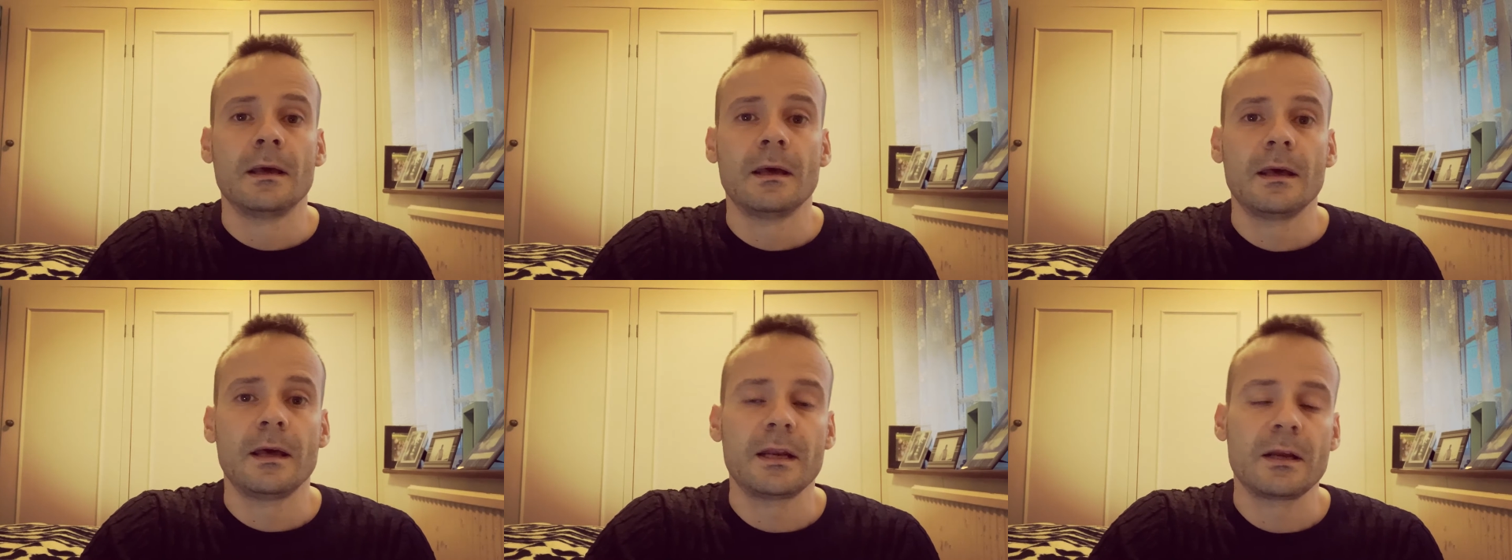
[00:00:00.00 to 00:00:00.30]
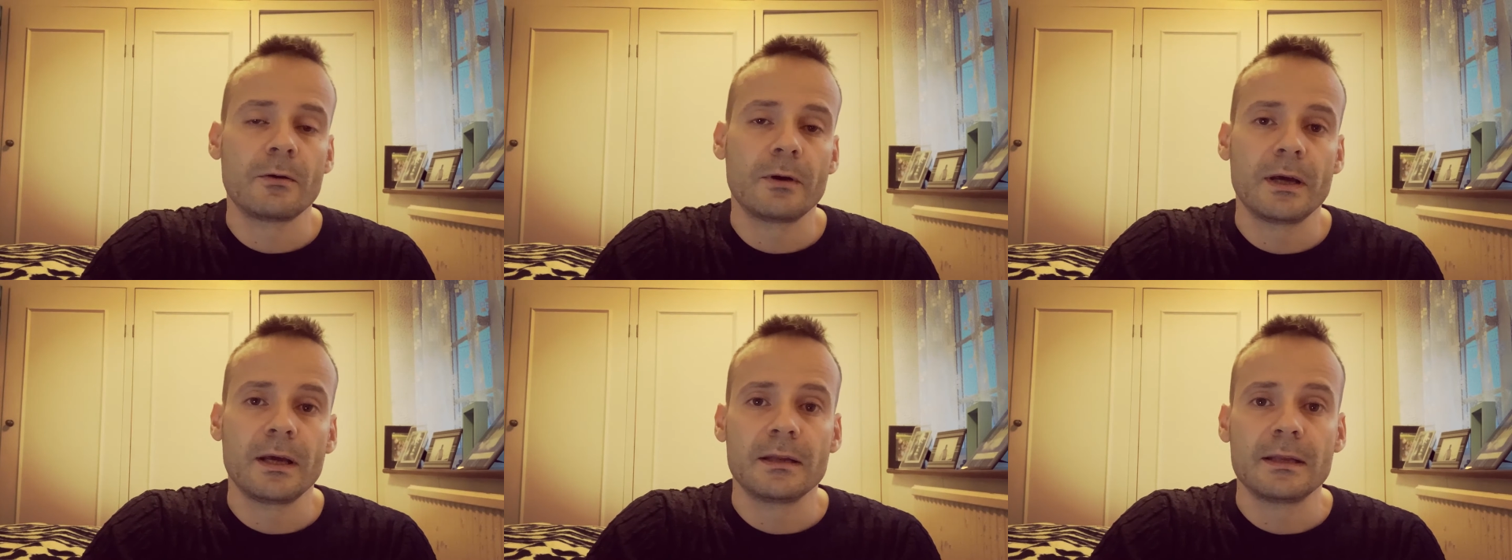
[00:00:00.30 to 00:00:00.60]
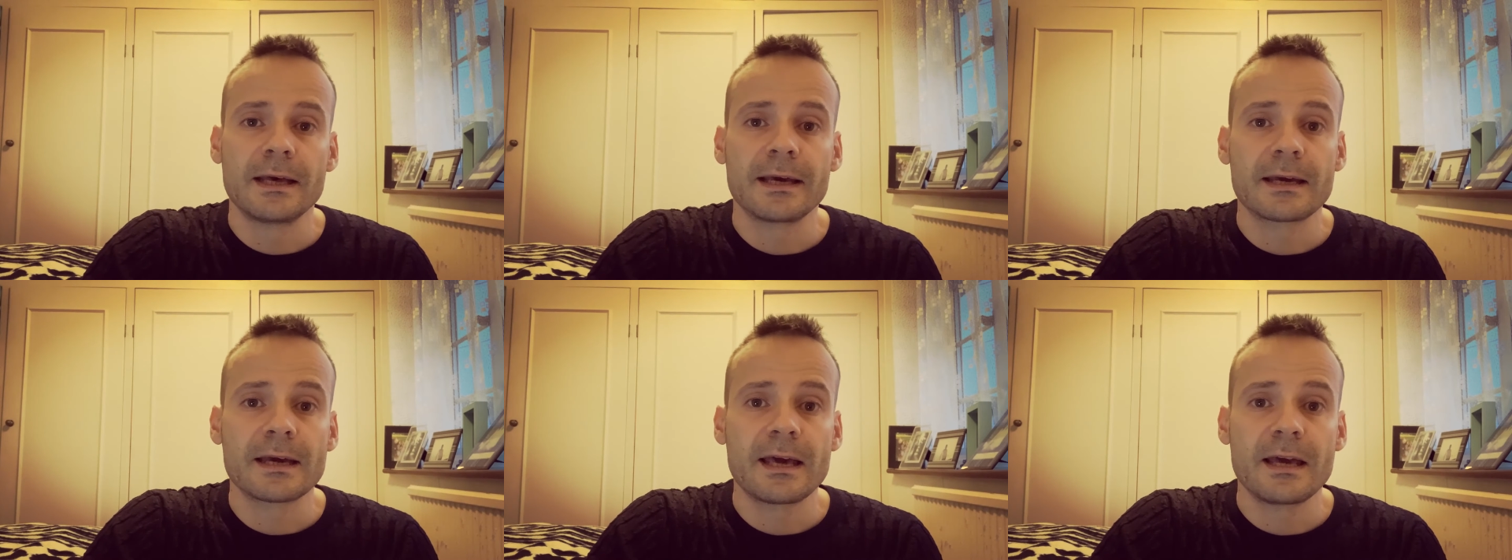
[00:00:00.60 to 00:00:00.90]
Anyway,
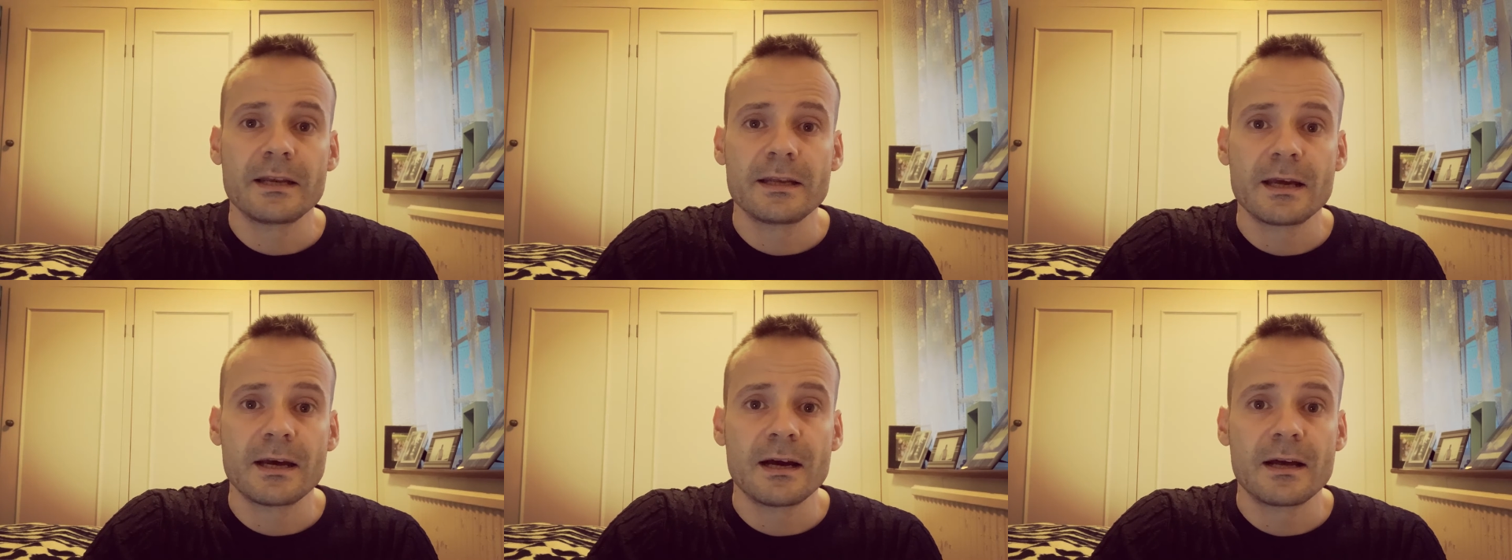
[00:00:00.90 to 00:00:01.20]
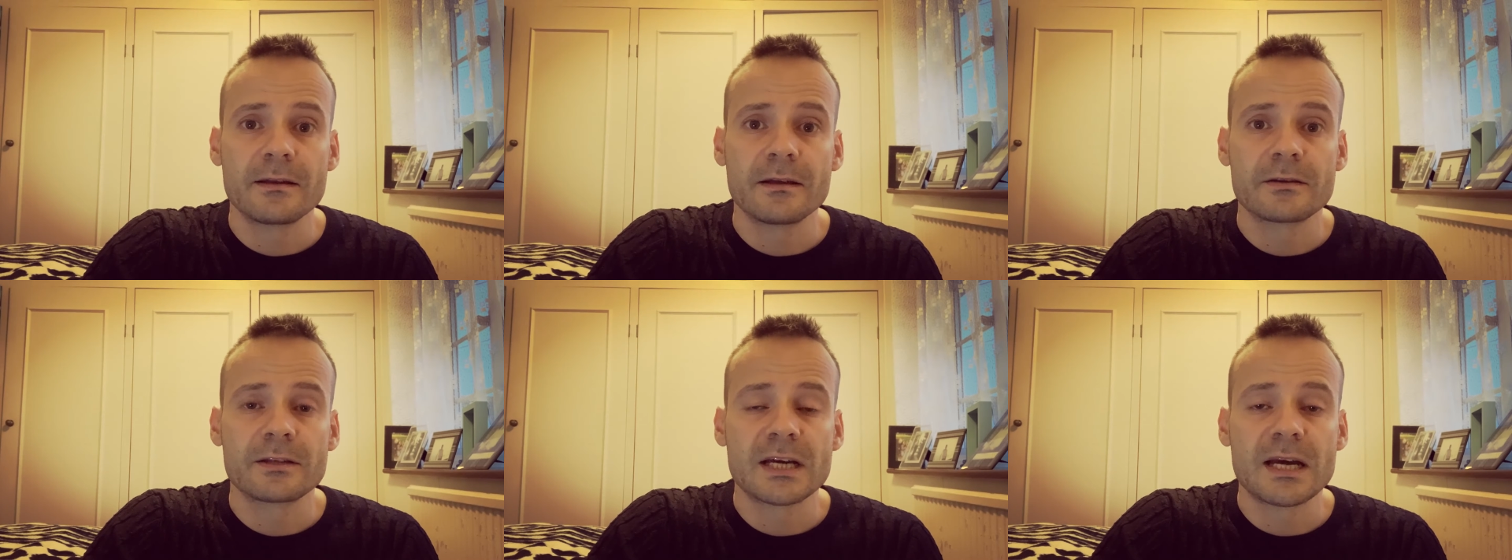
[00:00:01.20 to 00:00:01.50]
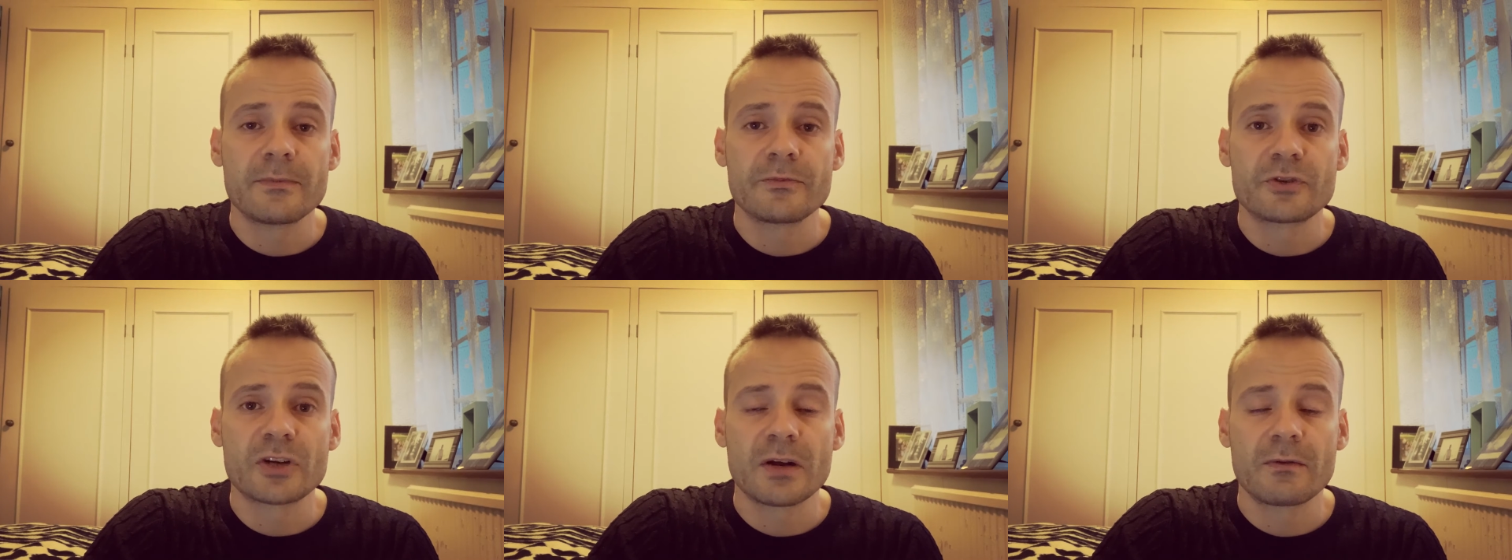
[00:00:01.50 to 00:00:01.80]
like any other
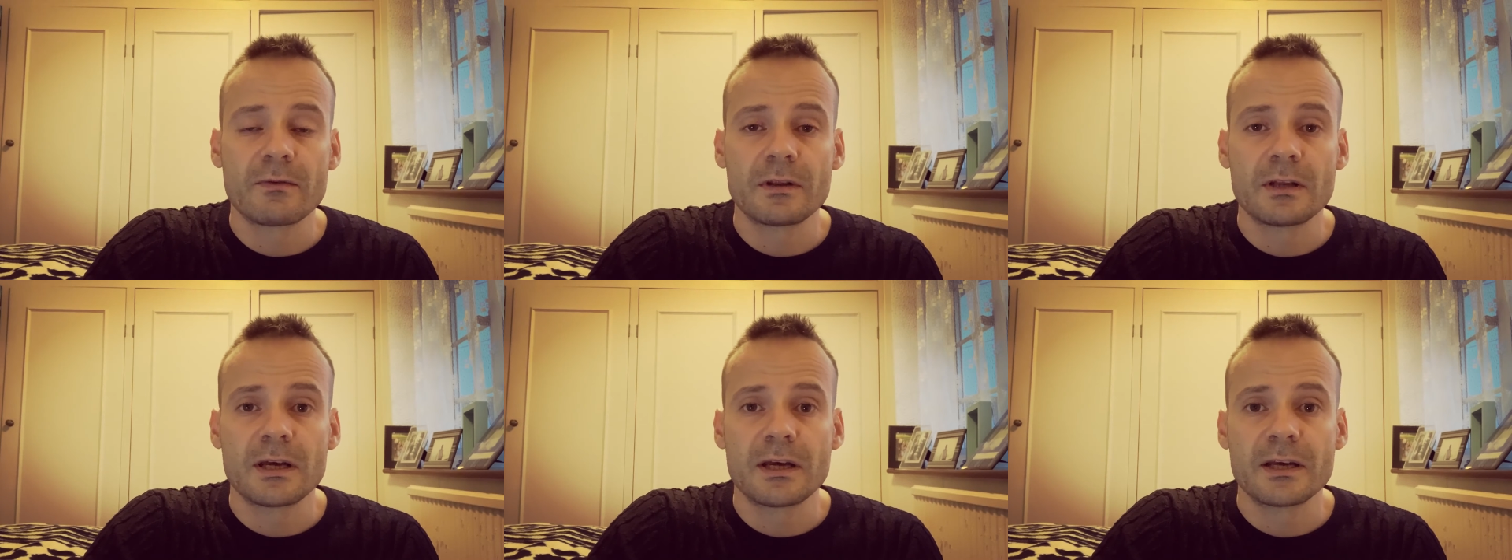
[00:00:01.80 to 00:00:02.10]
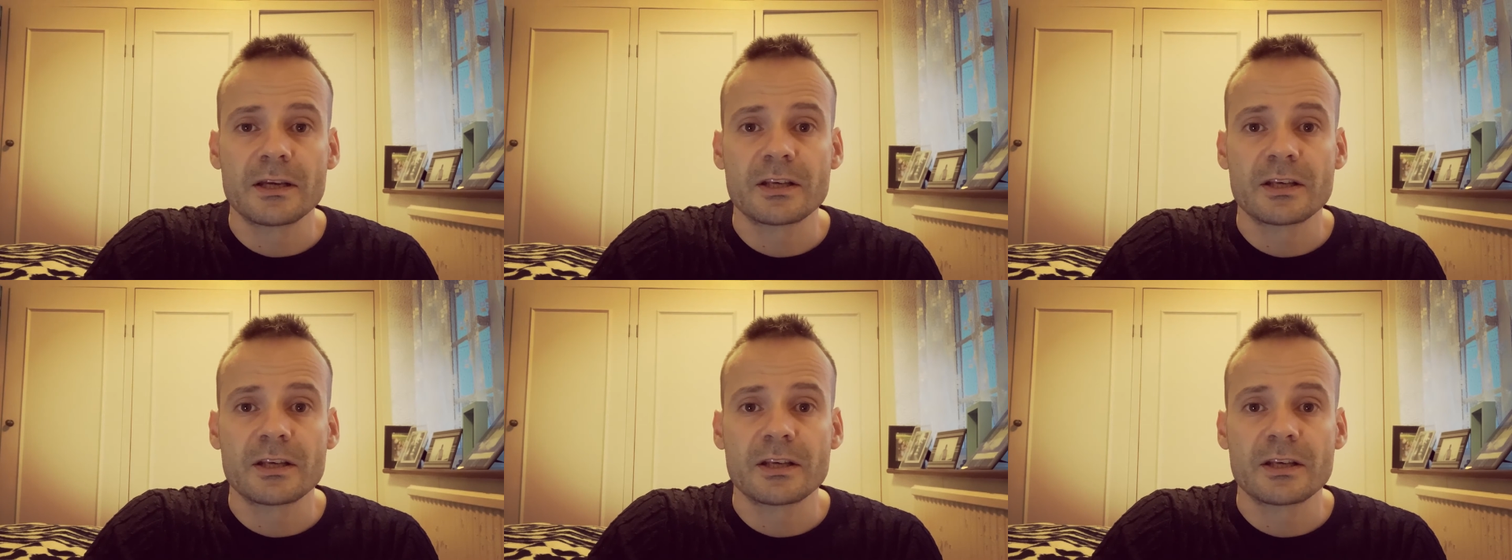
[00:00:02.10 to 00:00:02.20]
time traveler,